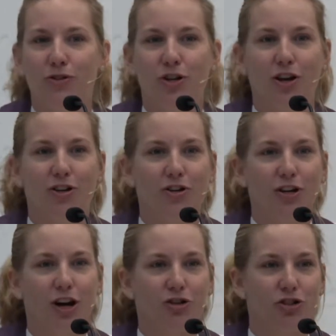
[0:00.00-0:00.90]
daughter and
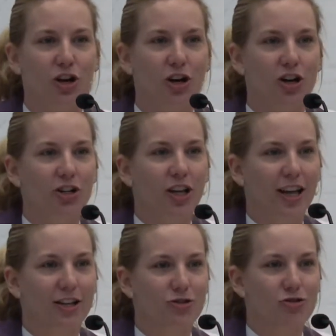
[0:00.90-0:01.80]
our dog
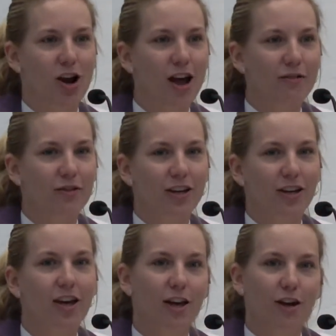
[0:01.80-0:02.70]
and driving